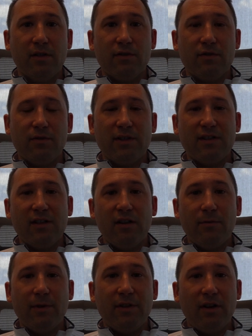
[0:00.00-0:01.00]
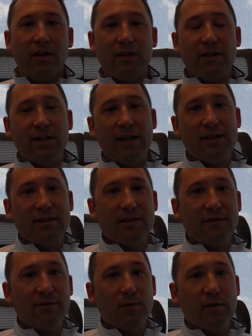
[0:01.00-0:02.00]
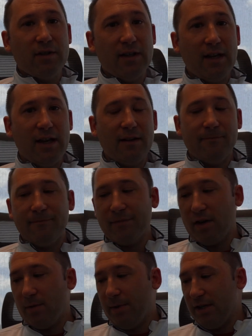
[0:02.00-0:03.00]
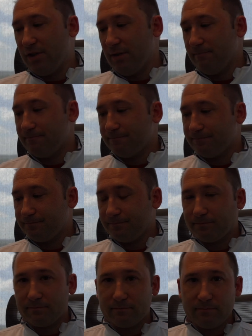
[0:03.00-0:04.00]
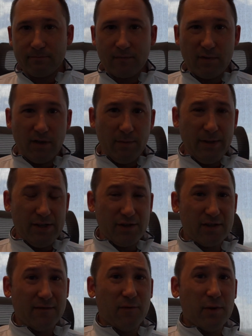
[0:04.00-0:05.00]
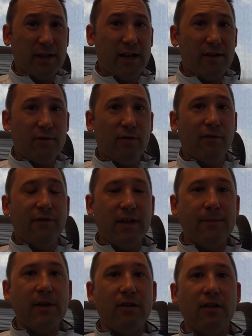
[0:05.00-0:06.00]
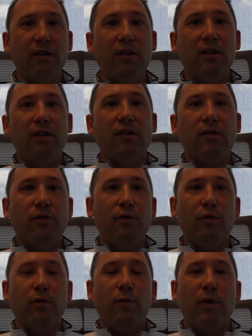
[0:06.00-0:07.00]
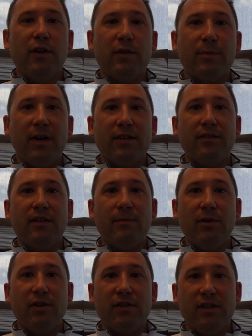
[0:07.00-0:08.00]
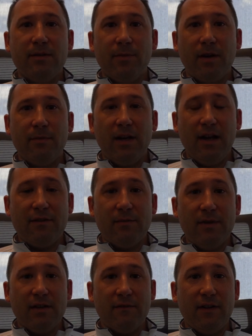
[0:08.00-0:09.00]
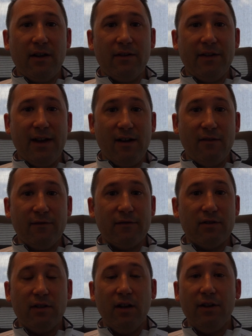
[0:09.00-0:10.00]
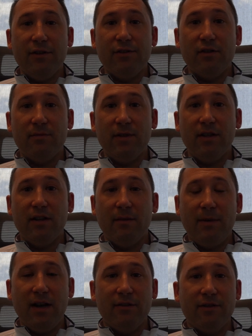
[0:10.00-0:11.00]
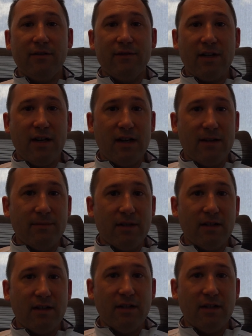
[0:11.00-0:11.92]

So let's get on with our case for today. Our patient's a 48-year-old female who was brought to the emergency department after being found down for undetermined amount of time.